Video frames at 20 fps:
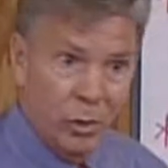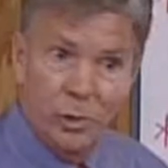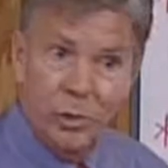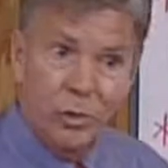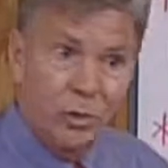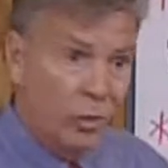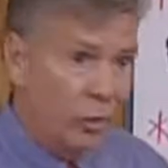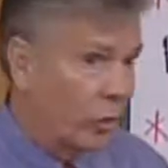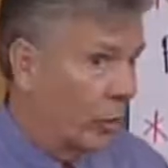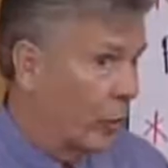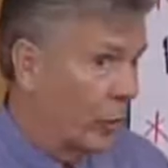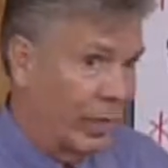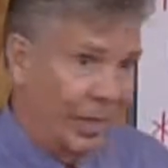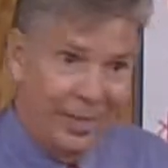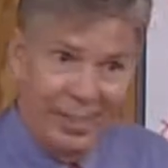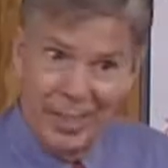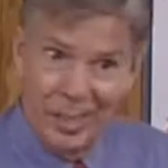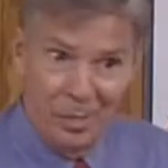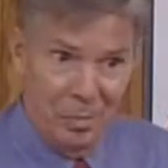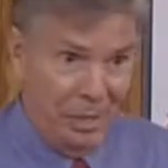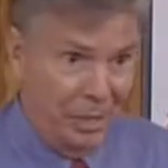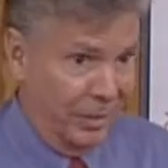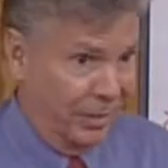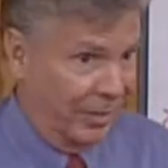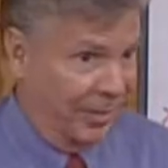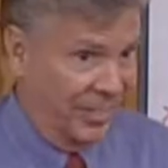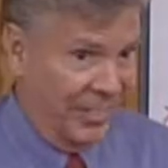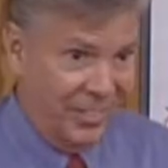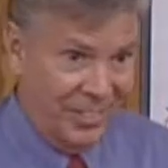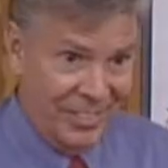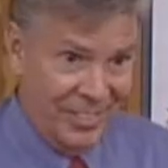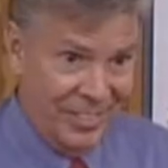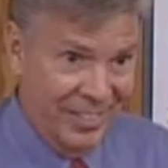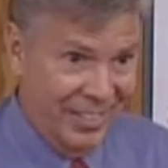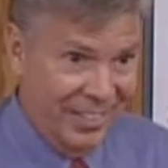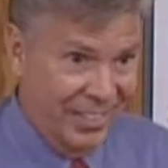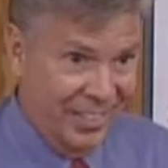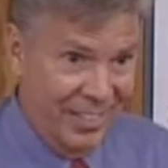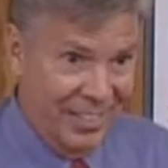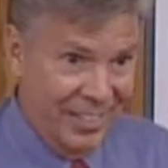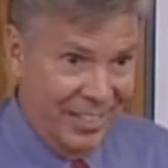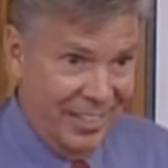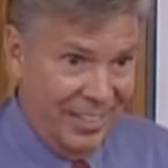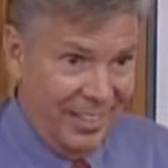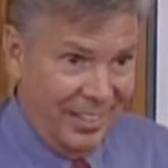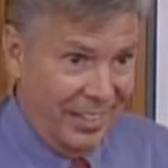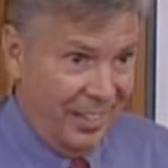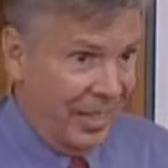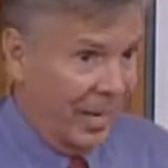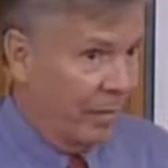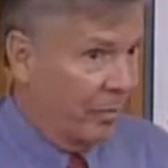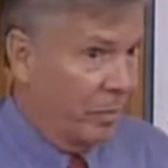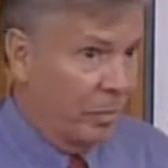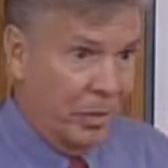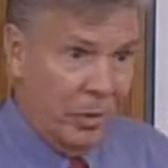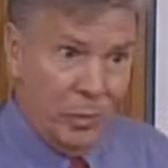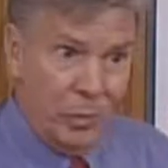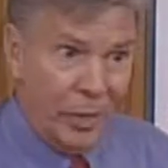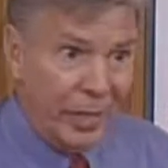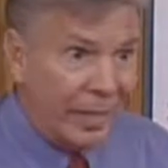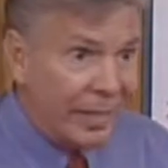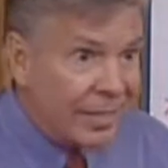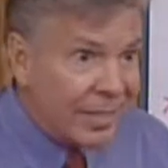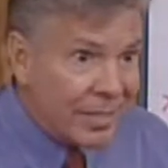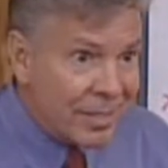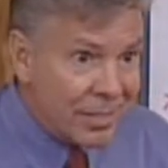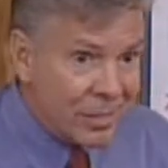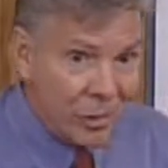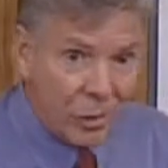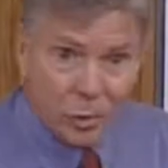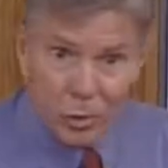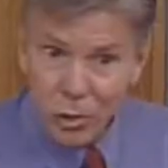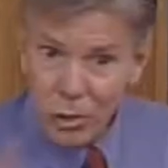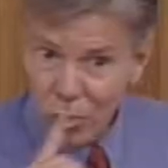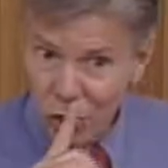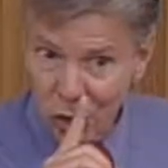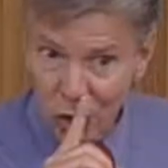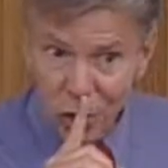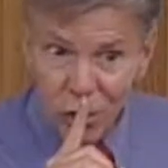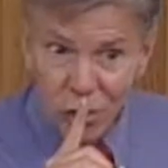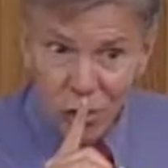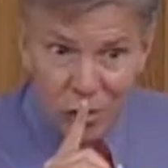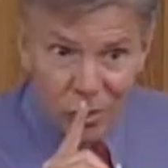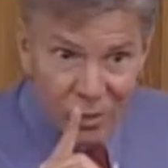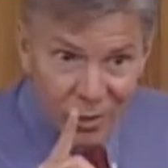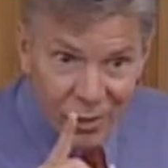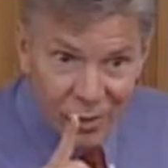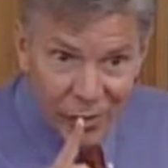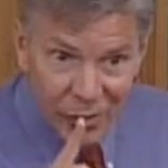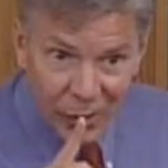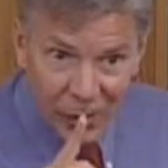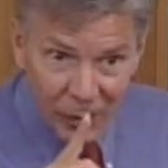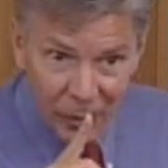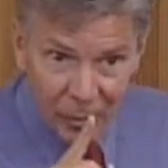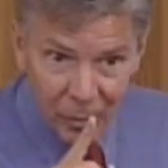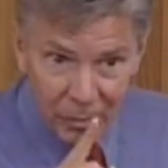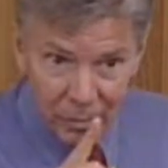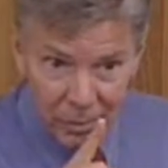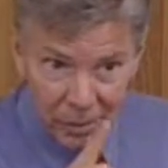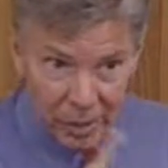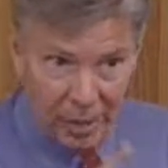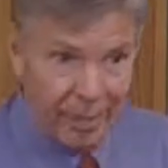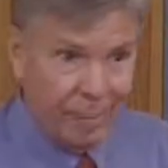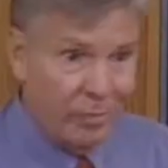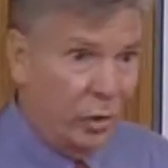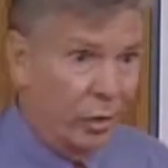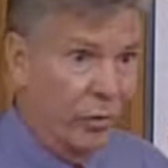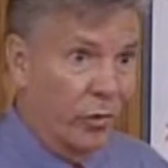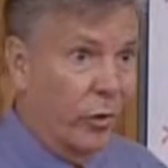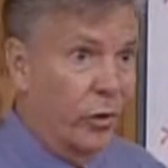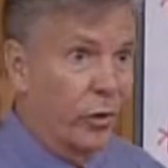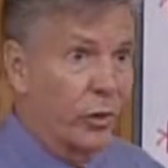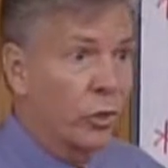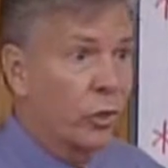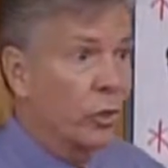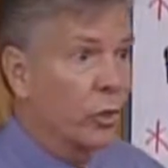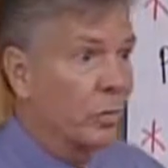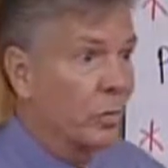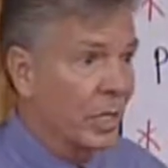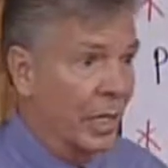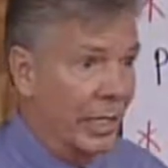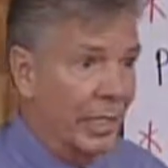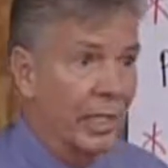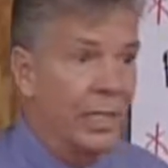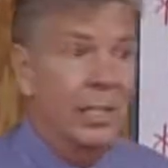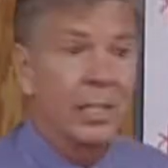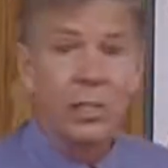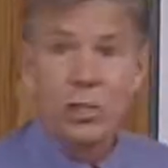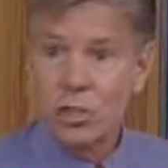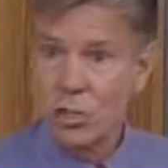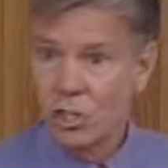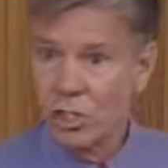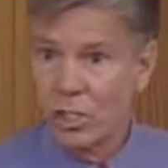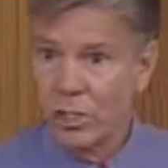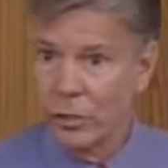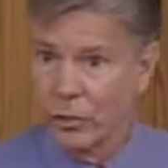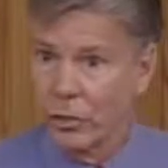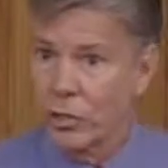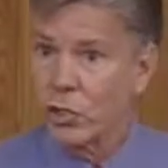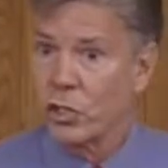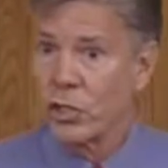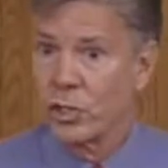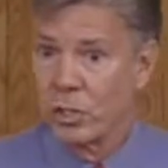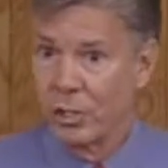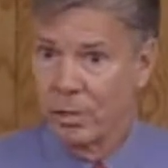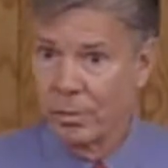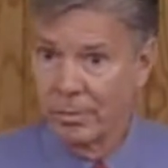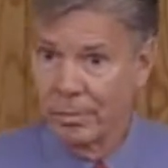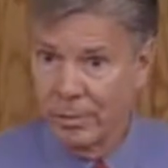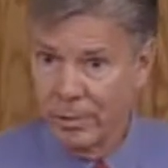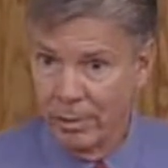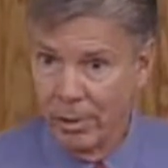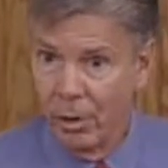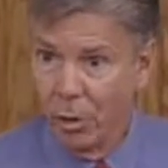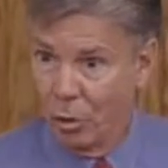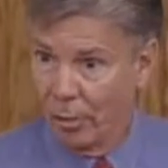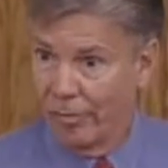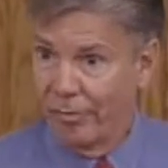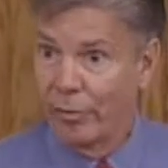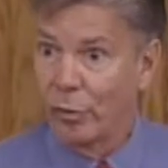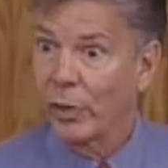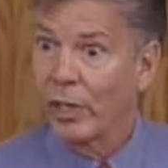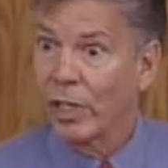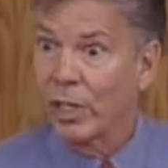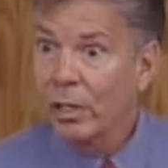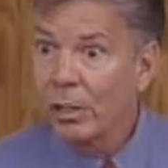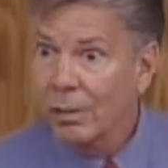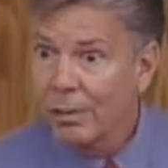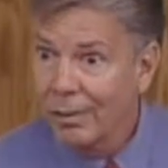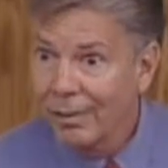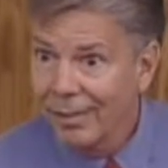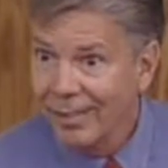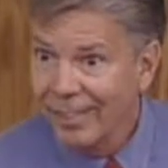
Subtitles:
you don't know anything about this. You haven't been raised, shush, Yeah, you've heard terms like he, she, or shim, or freak,